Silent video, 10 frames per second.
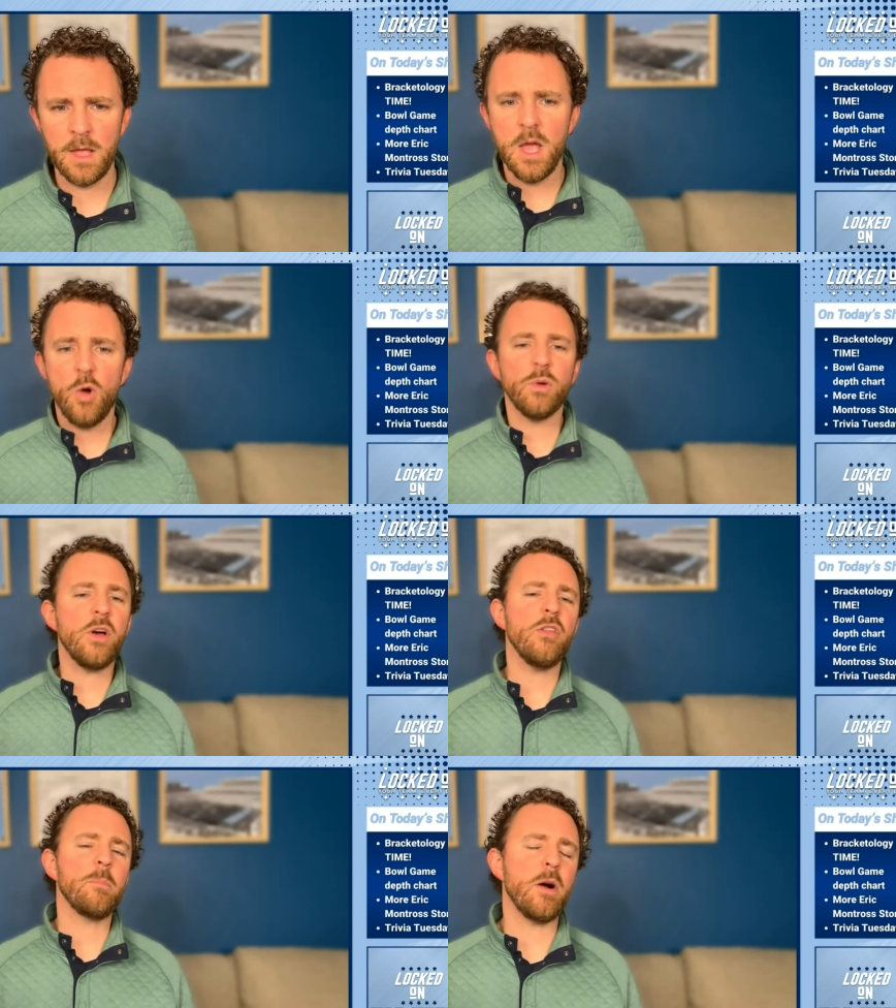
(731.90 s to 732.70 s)
With
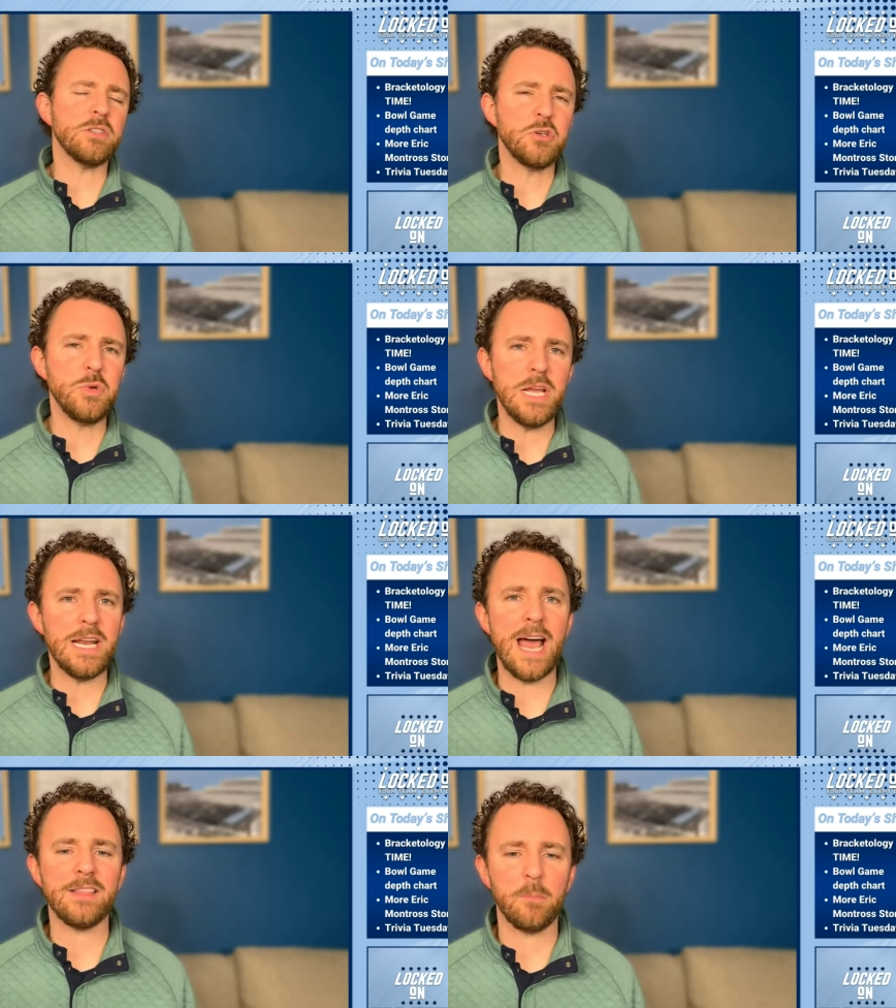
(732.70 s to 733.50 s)
all the parts you
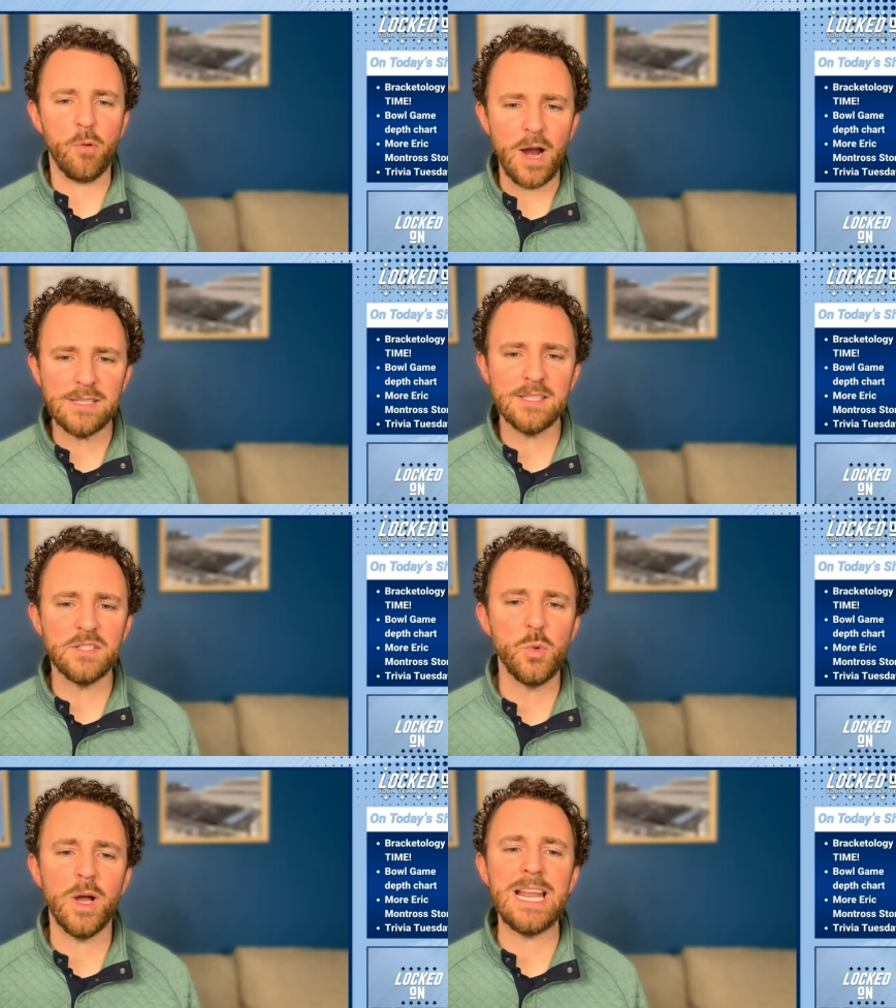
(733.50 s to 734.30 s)
need at the prices
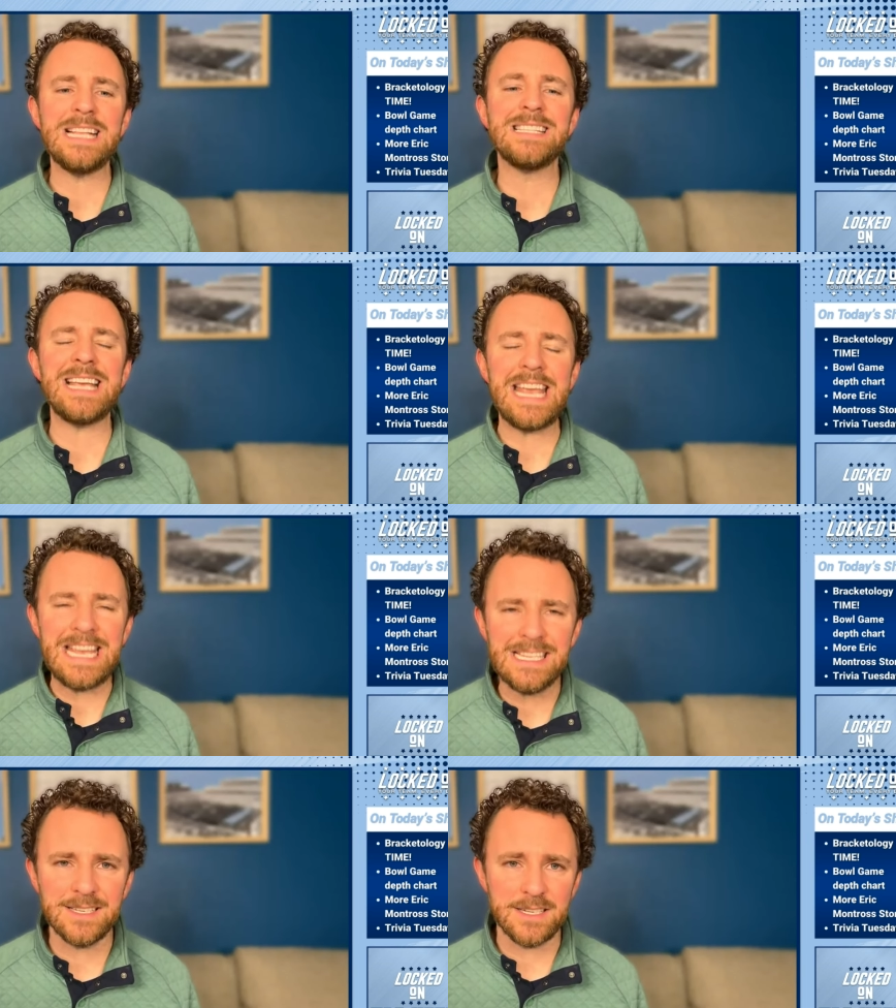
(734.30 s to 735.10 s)
you want, it's
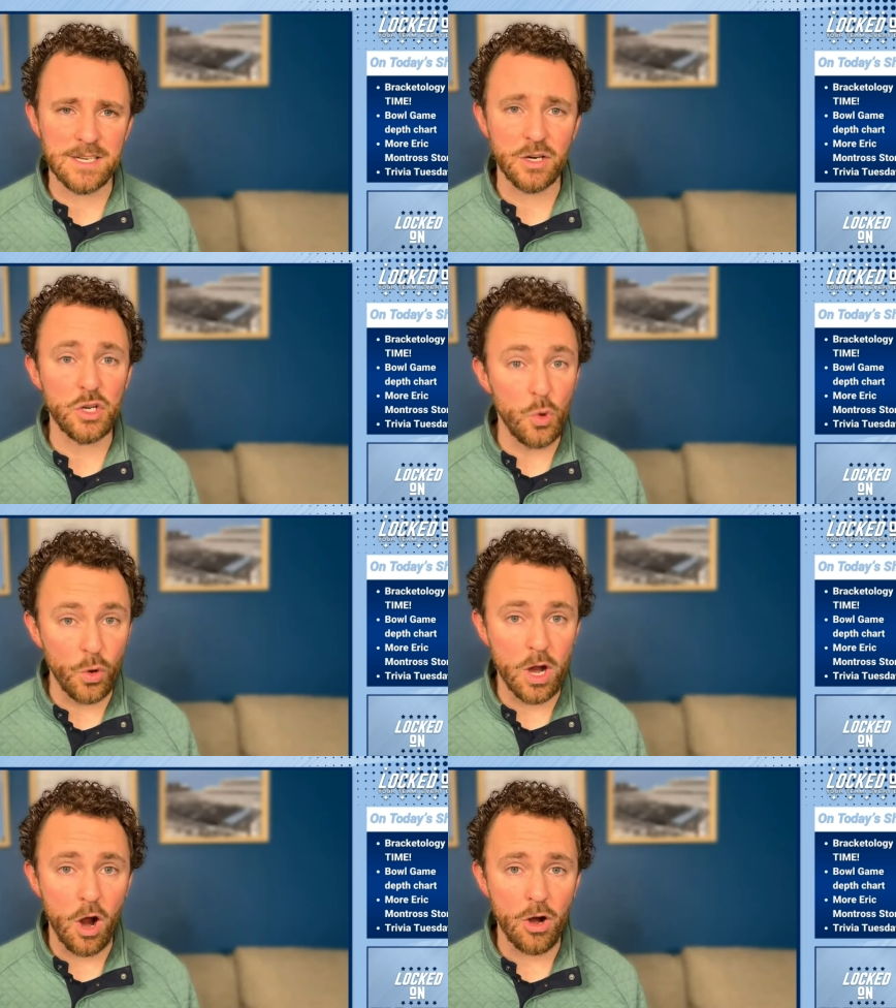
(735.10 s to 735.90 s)
easy to turn
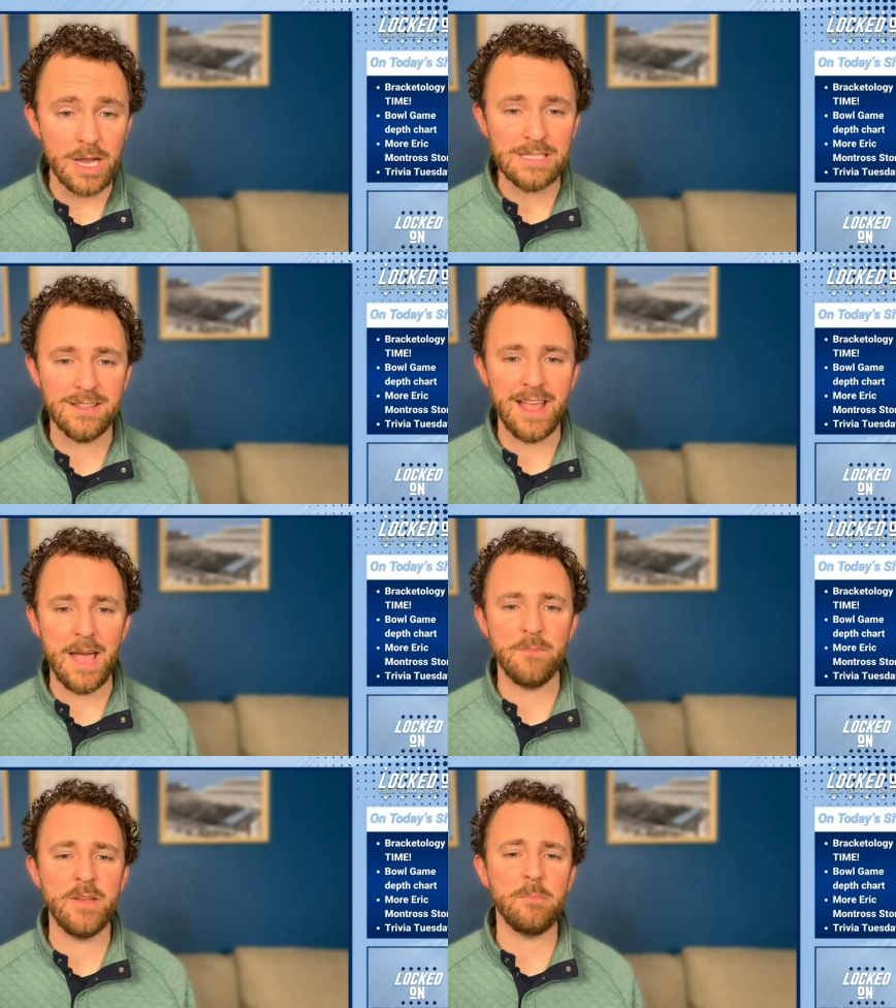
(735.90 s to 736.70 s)
your car into the
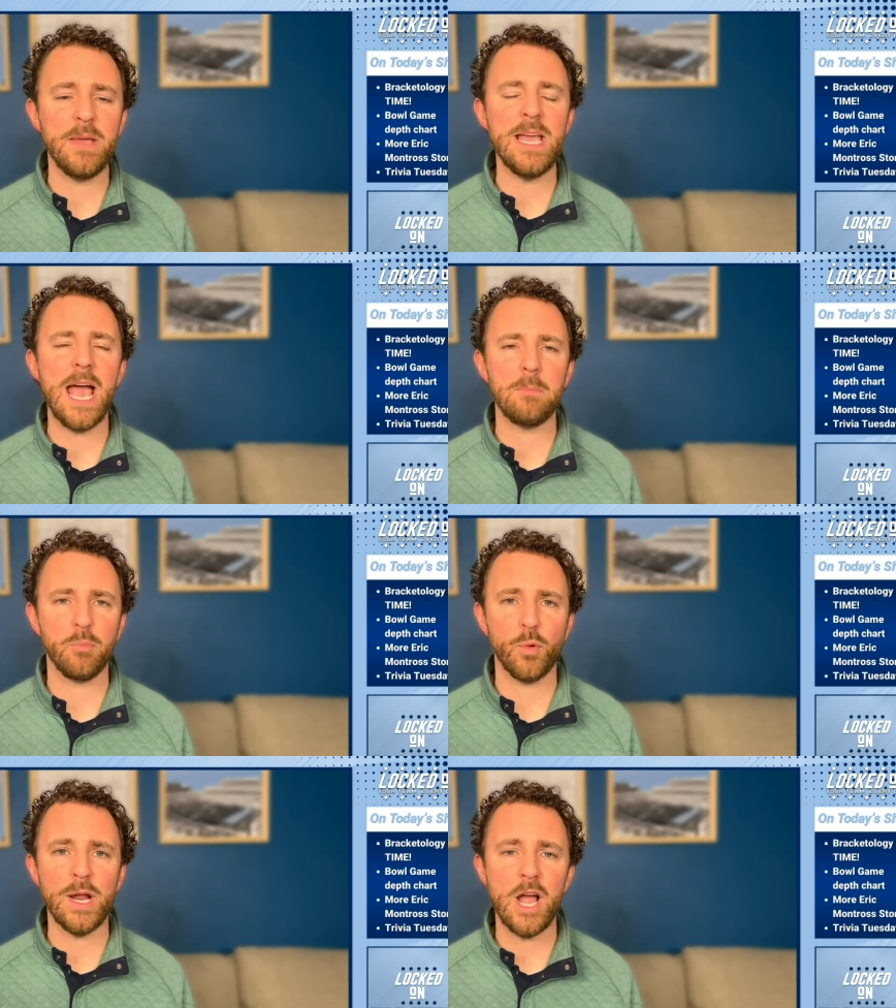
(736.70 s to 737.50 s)
MVP and
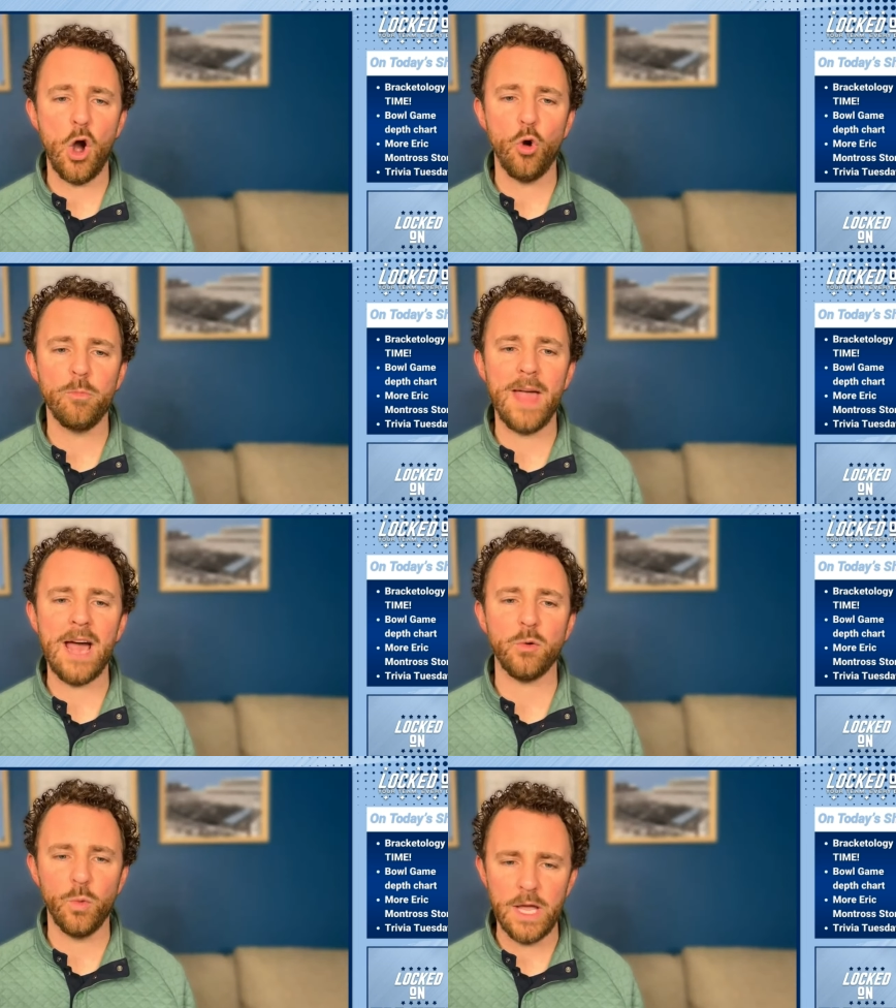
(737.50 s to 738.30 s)
bring home
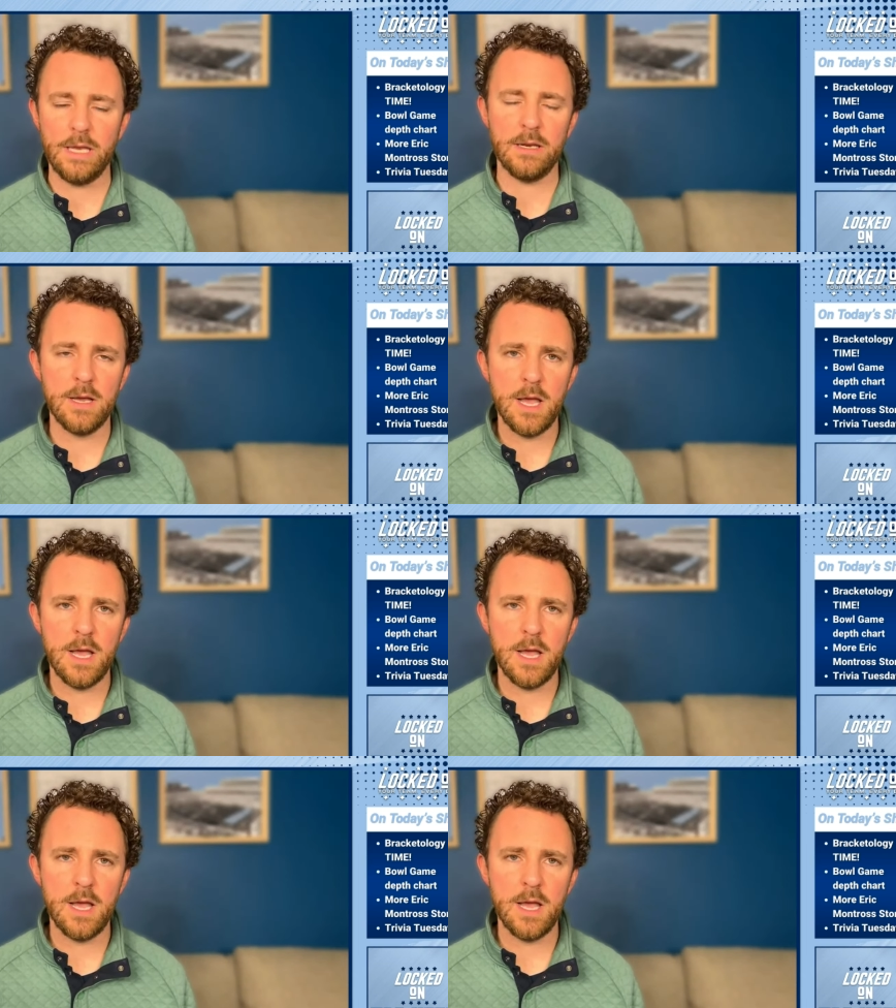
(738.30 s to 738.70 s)
that win.